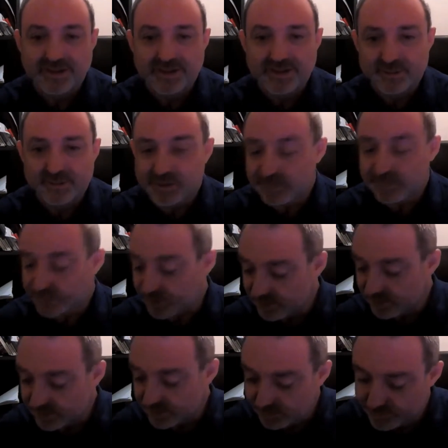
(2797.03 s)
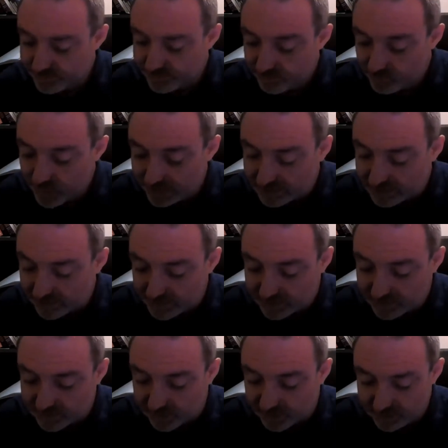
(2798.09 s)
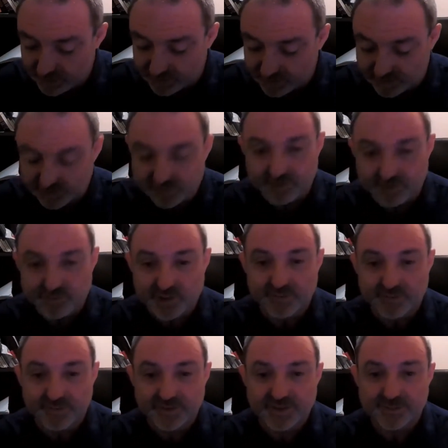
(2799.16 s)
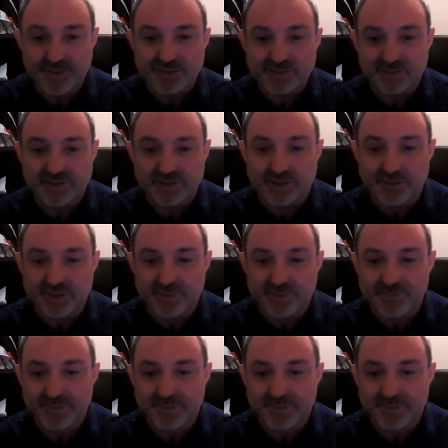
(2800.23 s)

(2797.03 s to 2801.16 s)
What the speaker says: But this is a relatively tight description compared with some of them.